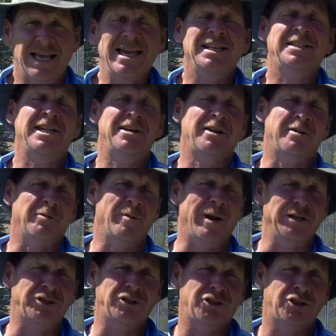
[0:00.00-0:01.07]
Hey, it's Eric, and we're
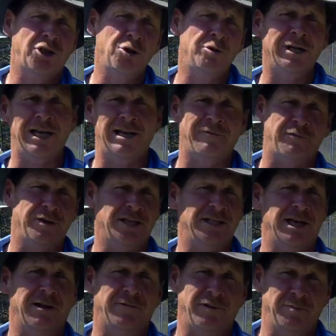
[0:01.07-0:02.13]
about 2.5
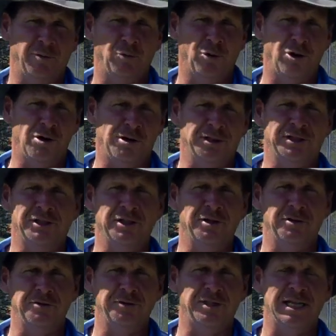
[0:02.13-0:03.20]
weeks out from the World.
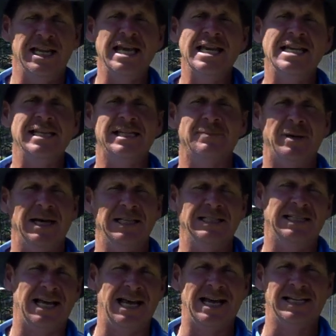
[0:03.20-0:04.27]
So today is my
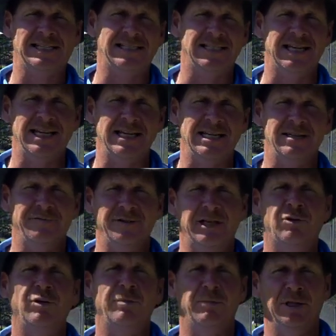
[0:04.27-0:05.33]
last day of
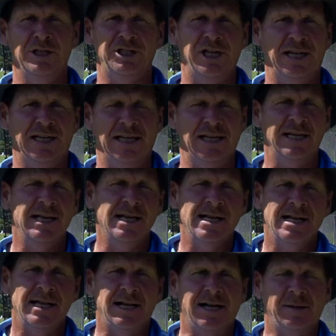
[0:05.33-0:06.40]
equipment checking.
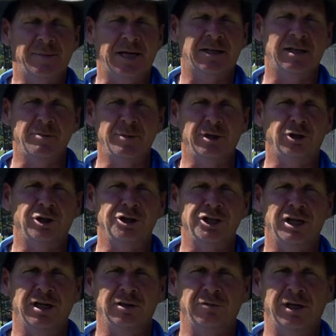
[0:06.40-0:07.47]
My club builder
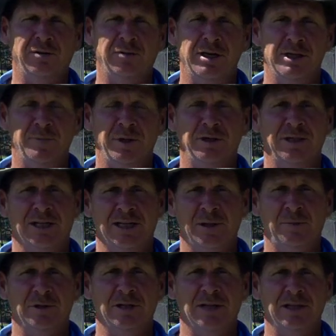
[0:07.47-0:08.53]
John Greenwood has built a
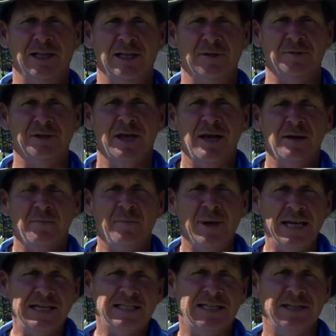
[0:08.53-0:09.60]
couple of clubs
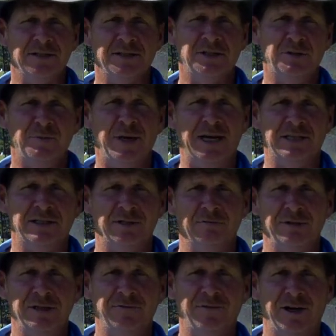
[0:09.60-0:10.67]
based on the specs that
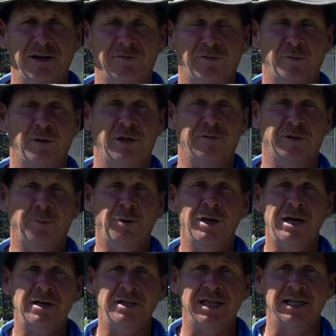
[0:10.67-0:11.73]
we found from all of our
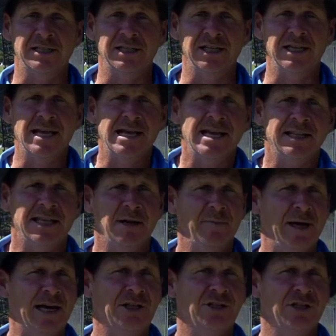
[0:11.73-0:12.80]
prior testing that
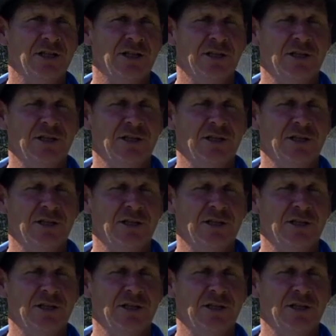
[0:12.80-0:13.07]
match